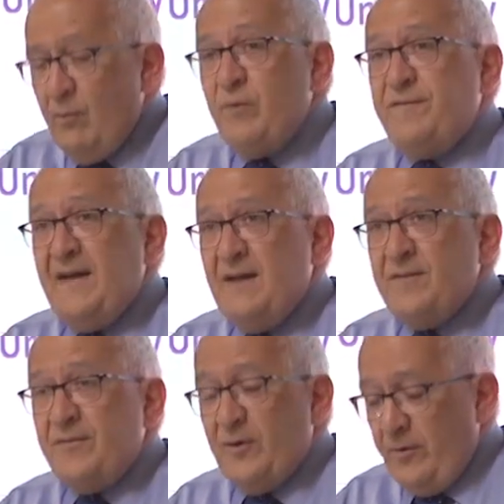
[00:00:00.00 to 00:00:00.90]
We found
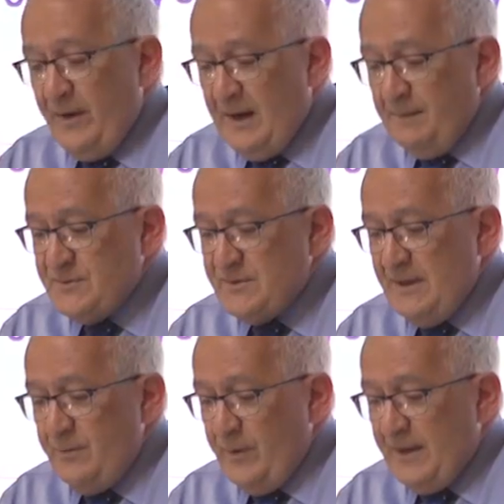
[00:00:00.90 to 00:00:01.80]
that the crimes
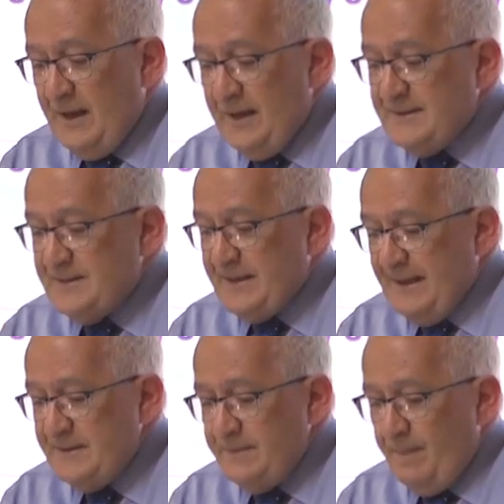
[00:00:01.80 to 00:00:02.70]
in Rakhine
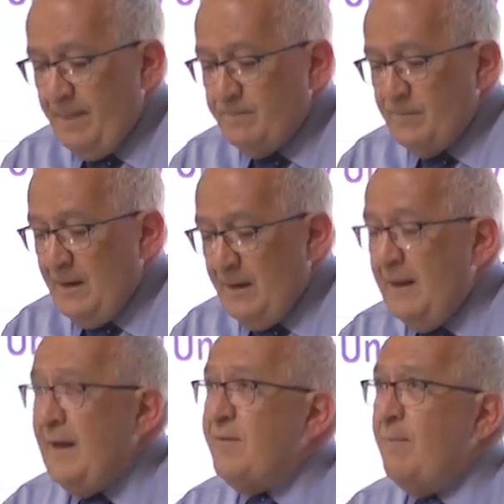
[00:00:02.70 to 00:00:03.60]
State
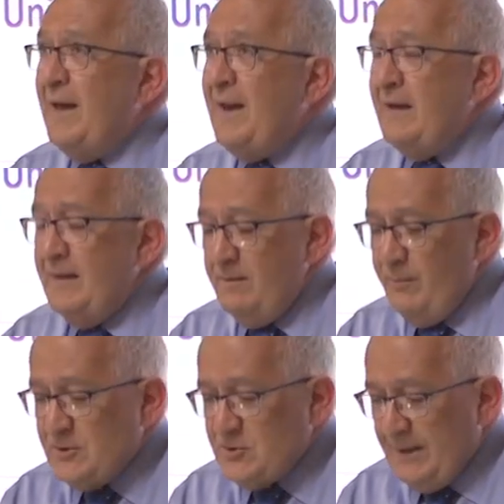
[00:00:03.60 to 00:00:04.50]
and the manner in
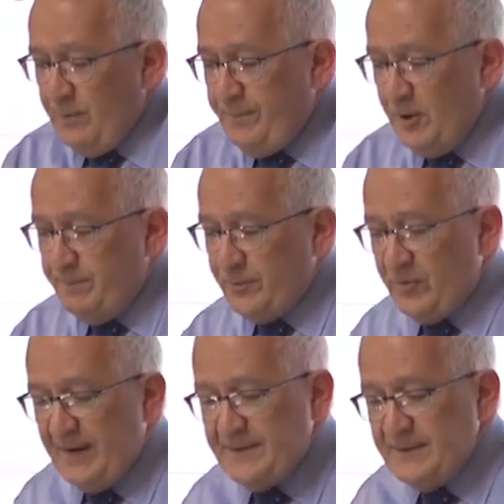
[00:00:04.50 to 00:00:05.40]
which they were
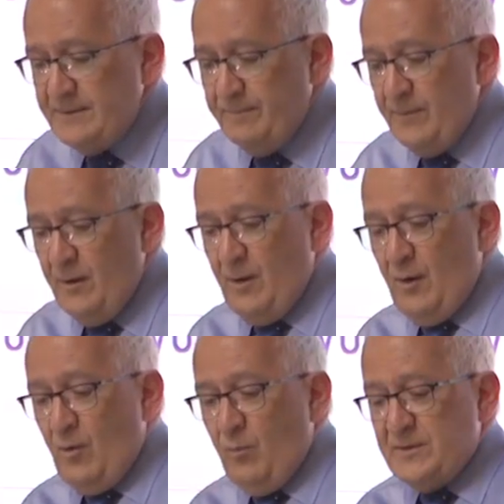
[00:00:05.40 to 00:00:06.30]
perpetrated
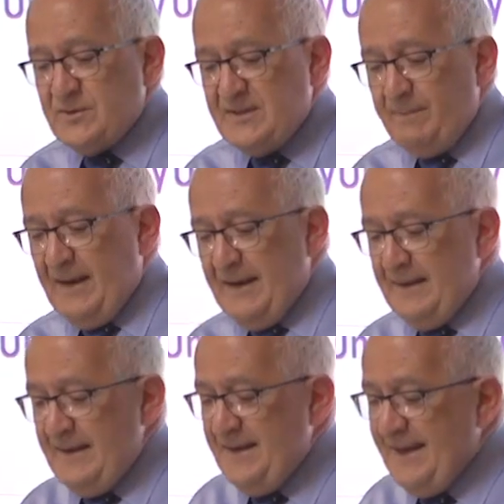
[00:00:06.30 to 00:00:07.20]
were
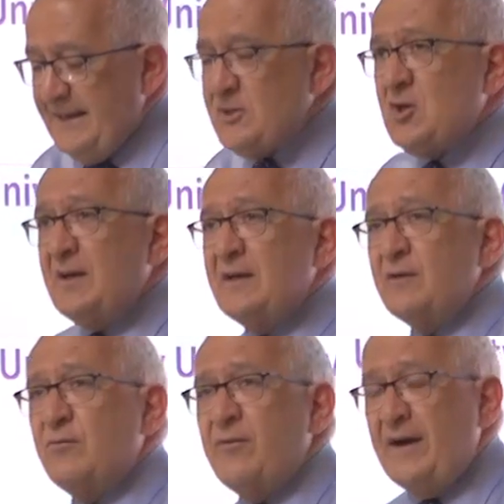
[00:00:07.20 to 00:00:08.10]
similar in nature,
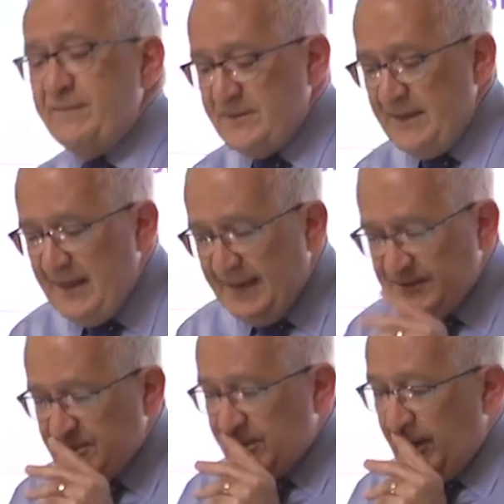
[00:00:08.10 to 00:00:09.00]
gravity,
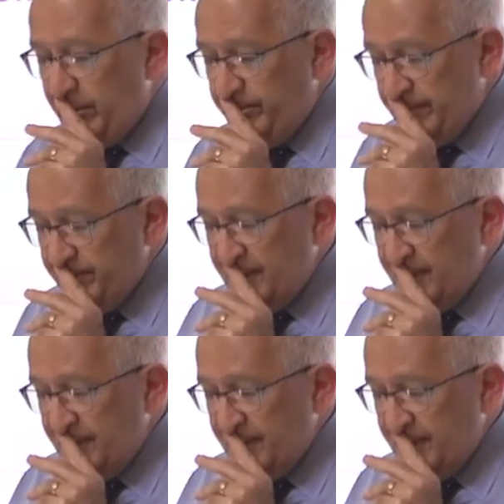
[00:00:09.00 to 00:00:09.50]
and scope